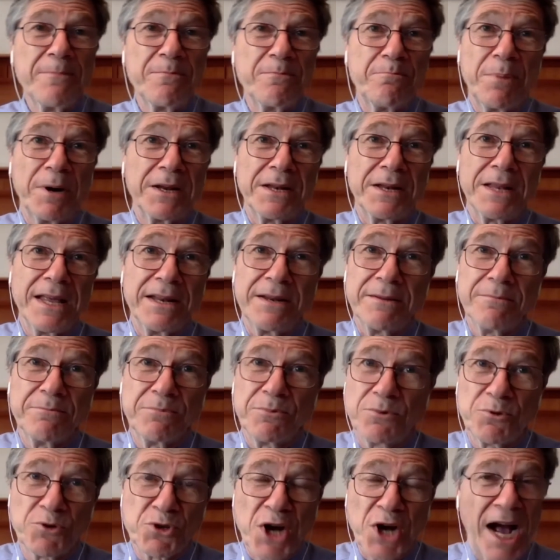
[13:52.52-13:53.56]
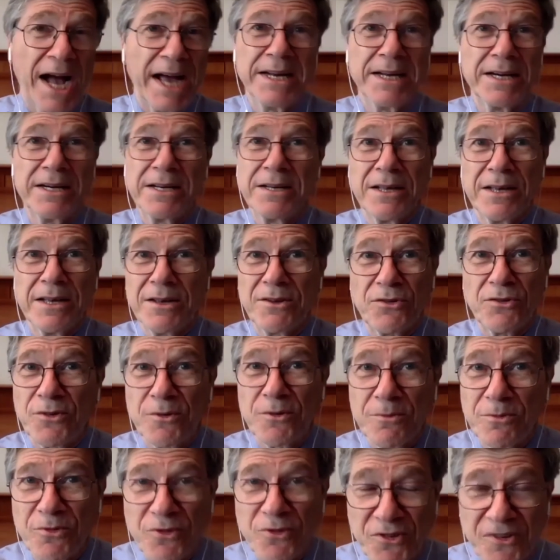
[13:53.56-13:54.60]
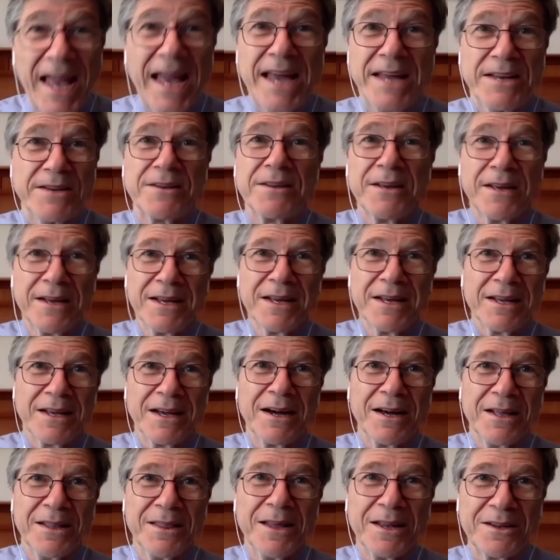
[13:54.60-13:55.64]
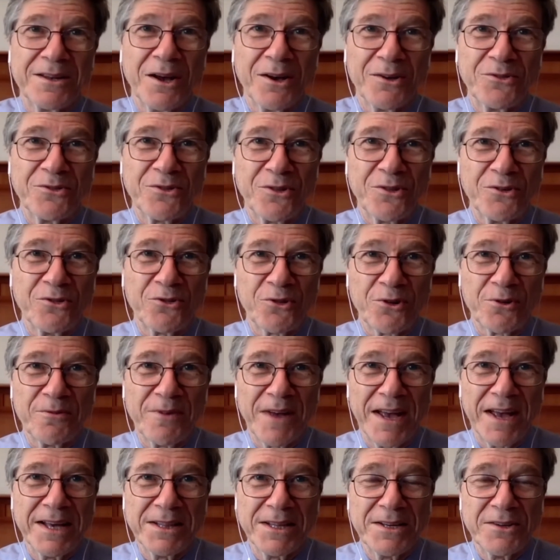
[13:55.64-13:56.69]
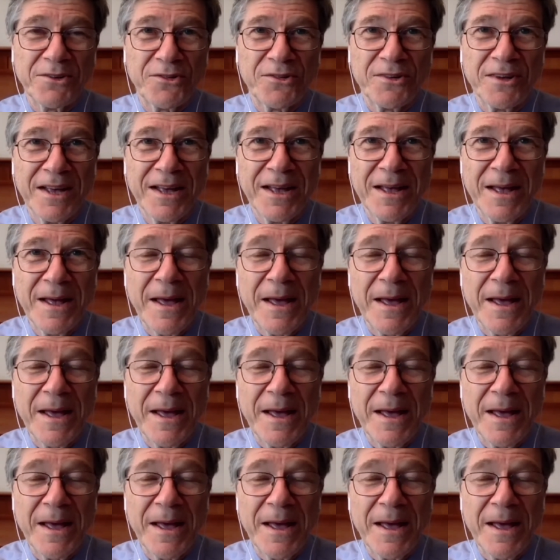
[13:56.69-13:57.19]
But in China, it's state that does the surveillance.